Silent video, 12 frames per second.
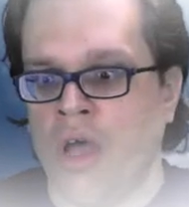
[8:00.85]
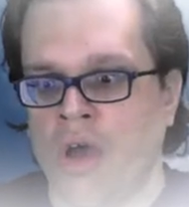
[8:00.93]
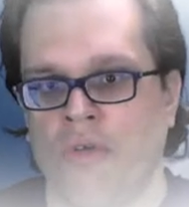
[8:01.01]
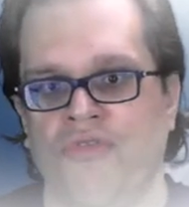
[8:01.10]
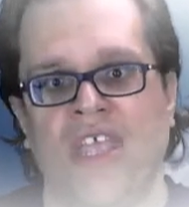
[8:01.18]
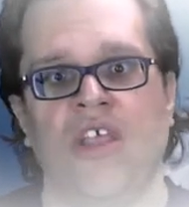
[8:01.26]

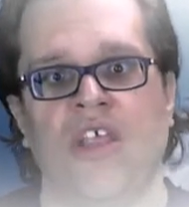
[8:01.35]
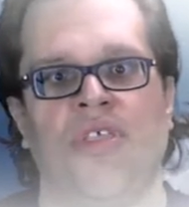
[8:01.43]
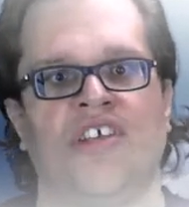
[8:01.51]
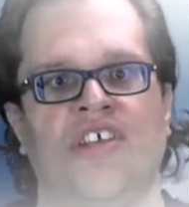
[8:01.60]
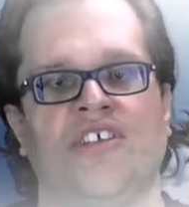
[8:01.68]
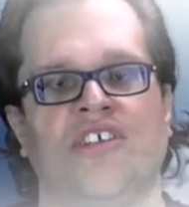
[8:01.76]
continue with
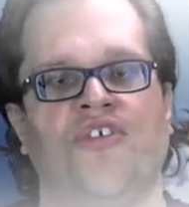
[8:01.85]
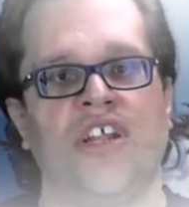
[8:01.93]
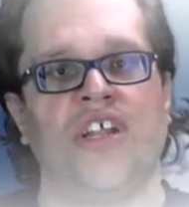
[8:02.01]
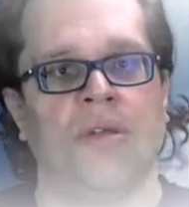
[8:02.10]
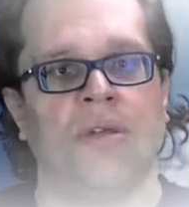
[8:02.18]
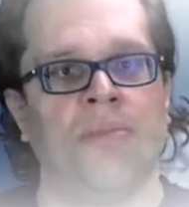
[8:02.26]
such
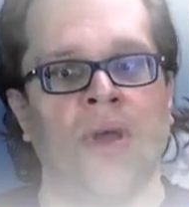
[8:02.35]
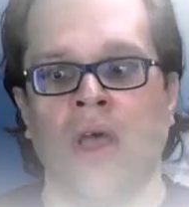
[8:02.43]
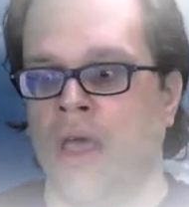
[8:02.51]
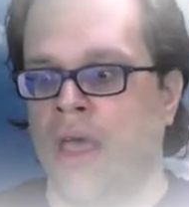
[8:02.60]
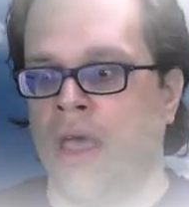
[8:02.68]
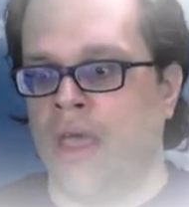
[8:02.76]
friendship,
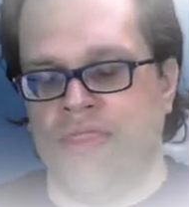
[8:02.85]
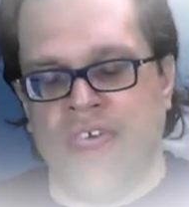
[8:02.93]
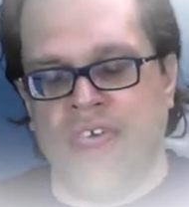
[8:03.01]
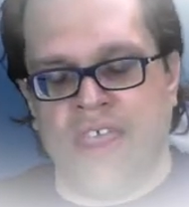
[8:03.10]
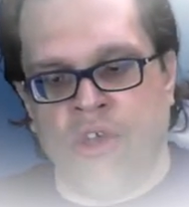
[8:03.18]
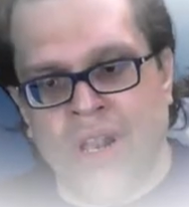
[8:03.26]

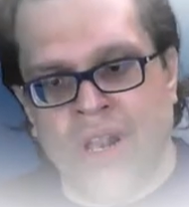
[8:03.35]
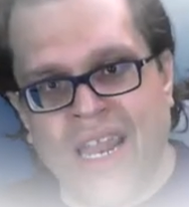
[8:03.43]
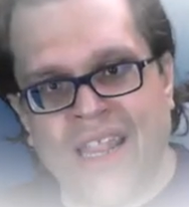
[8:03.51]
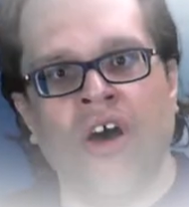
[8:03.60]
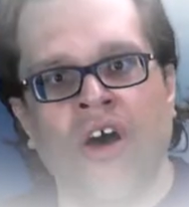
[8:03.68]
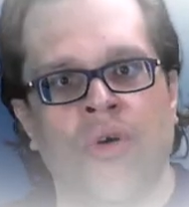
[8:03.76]
you let
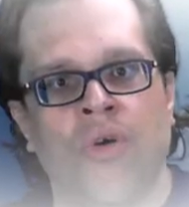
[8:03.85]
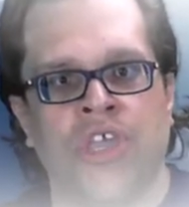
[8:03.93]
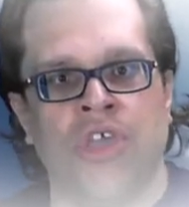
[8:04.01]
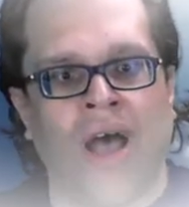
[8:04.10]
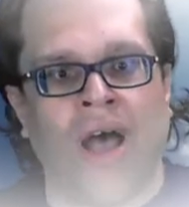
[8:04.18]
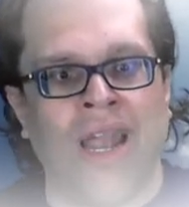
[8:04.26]
it go.
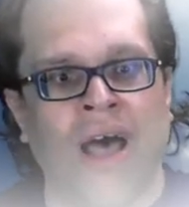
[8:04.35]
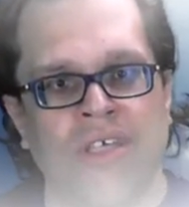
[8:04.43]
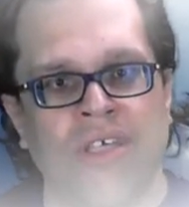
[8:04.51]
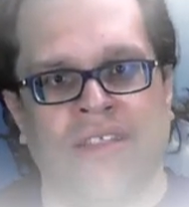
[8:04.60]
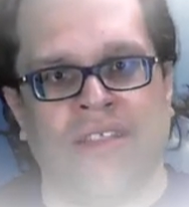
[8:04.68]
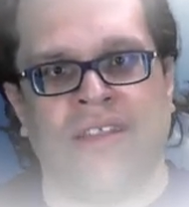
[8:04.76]
You allow
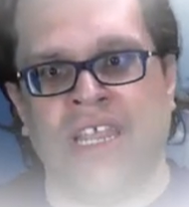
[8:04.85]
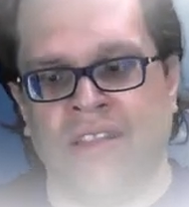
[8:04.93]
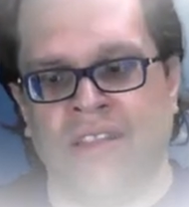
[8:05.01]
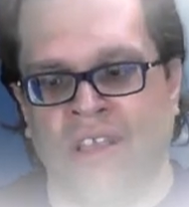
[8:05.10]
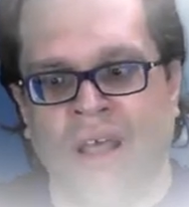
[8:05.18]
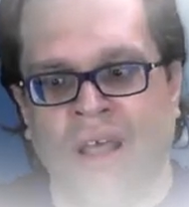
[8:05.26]

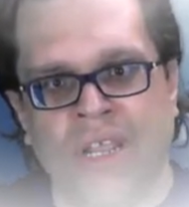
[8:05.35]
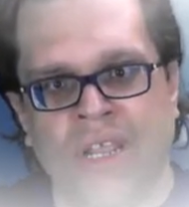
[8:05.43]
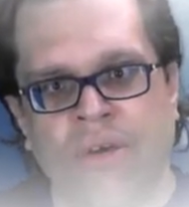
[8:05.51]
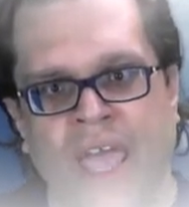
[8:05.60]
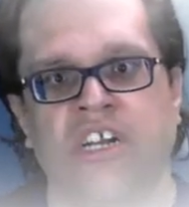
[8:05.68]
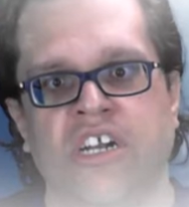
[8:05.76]

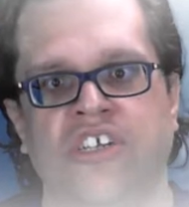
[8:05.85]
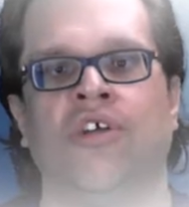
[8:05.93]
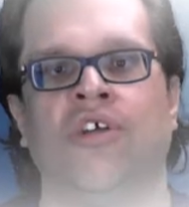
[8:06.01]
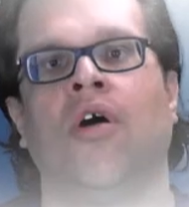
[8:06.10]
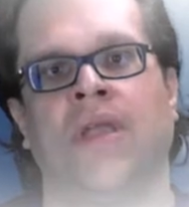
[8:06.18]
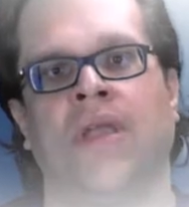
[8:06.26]
new energy
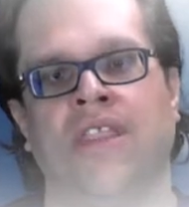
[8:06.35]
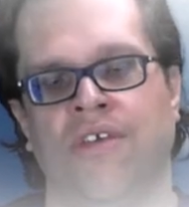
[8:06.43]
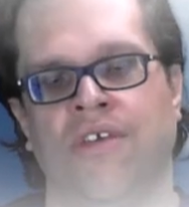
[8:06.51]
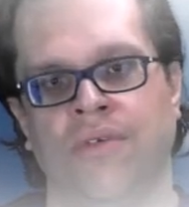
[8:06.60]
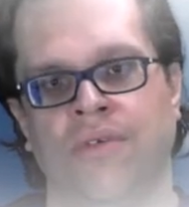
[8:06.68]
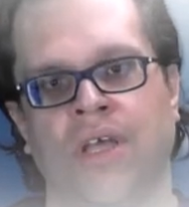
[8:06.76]
to come in
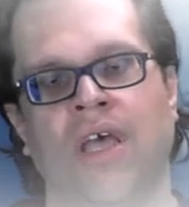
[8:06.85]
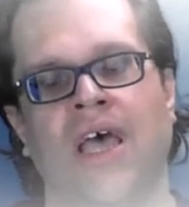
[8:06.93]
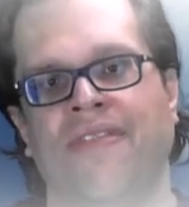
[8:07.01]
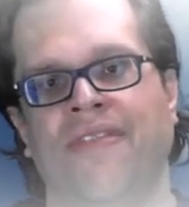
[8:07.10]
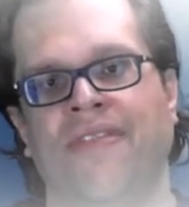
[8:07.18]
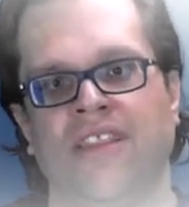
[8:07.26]
you.
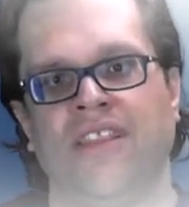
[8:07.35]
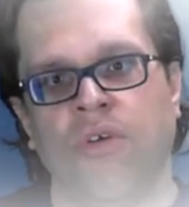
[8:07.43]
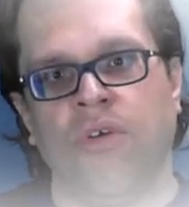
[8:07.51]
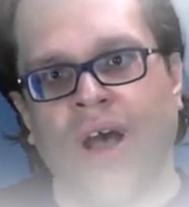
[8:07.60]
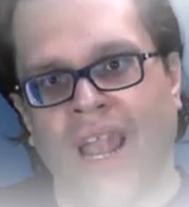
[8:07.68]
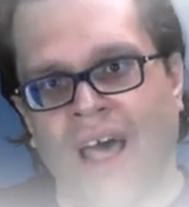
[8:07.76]
And then
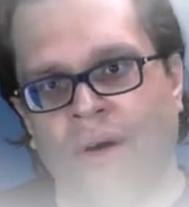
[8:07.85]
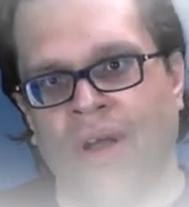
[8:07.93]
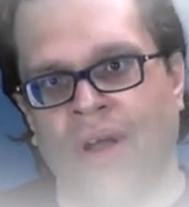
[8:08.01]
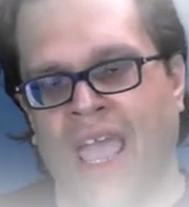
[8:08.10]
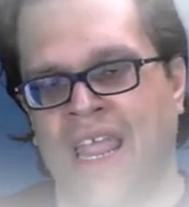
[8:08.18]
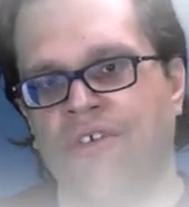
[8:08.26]
you
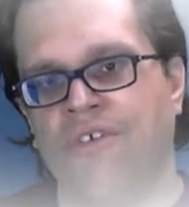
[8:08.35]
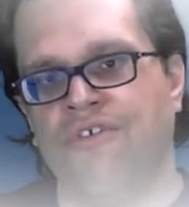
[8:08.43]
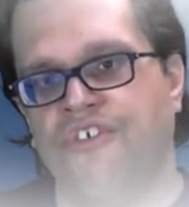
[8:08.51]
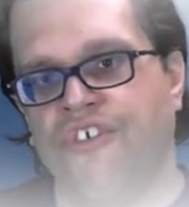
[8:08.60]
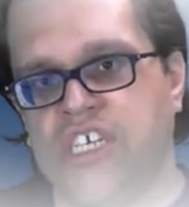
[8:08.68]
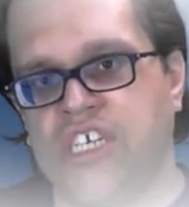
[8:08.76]
allow a new
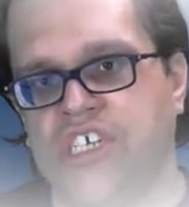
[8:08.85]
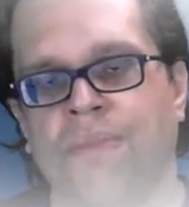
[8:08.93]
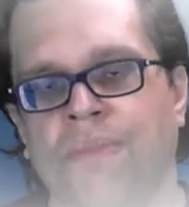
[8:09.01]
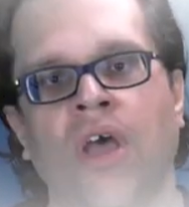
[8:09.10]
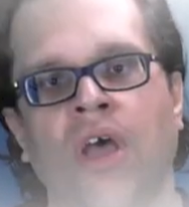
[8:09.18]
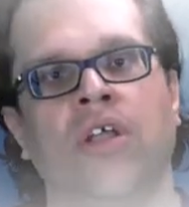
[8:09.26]
friendship
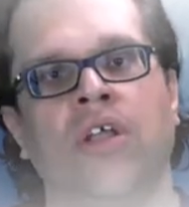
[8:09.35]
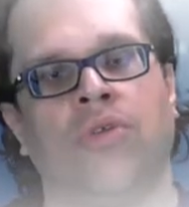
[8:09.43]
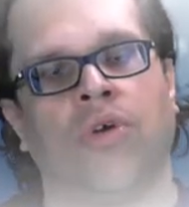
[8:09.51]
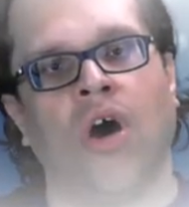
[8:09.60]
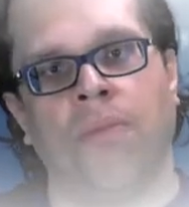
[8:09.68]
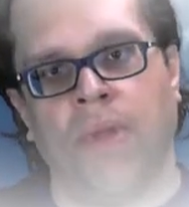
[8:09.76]
to
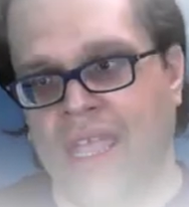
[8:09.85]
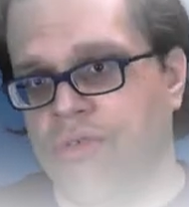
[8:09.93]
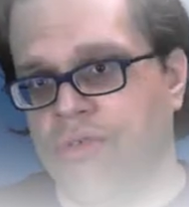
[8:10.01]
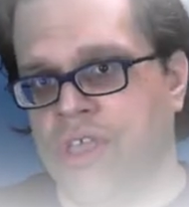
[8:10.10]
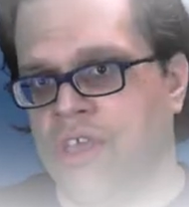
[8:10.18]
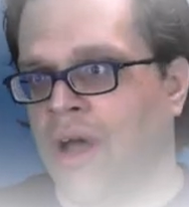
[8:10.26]
come
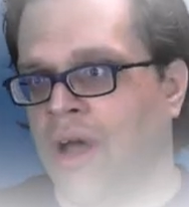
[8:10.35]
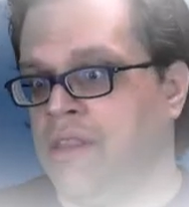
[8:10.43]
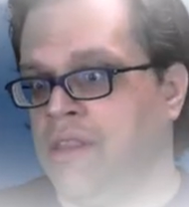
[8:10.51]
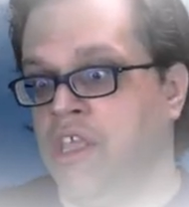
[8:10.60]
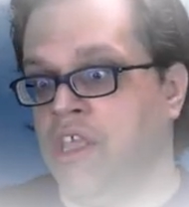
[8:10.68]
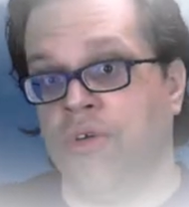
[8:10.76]
into you,
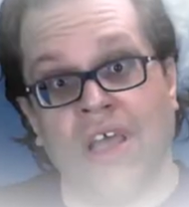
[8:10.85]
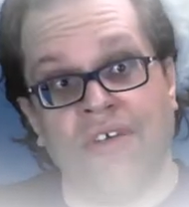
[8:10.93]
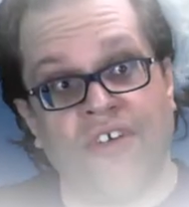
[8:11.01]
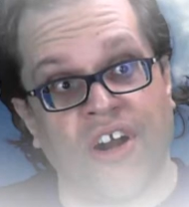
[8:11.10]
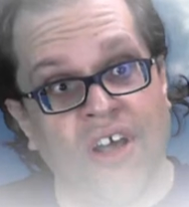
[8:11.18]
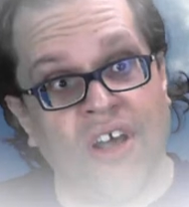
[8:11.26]
and you
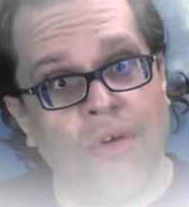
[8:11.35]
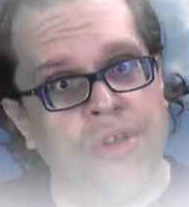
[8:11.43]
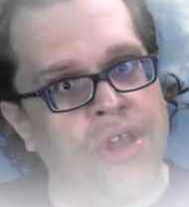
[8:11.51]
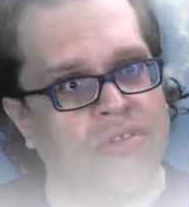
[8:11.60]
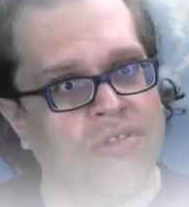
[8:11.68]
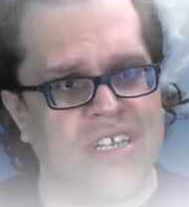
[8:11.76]
never
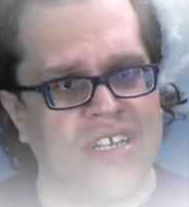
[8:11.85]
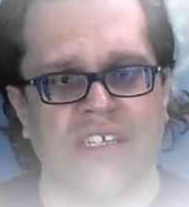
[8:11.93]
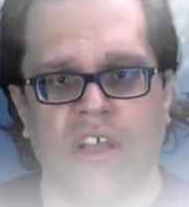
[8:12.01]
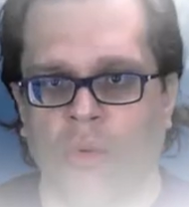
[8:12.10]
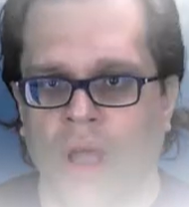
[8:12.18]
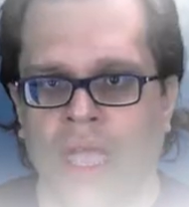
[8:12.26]
know, this is
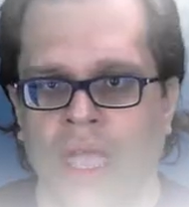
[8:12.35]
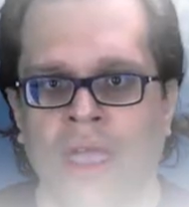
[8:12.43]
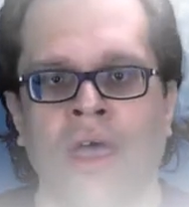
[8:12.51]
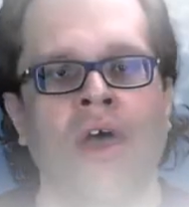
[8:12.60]
the way